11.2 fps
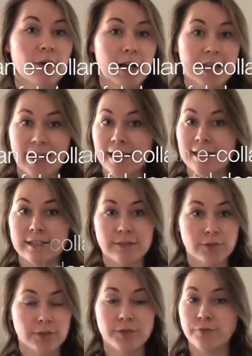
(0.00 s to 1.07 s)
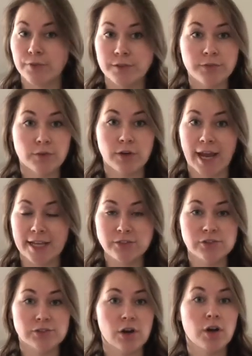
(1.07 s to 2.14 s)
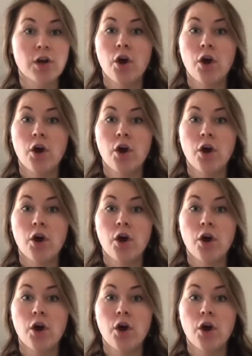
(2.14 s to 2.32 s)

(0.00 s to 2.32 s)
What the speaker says: again, if you have a fearful or anxious dog,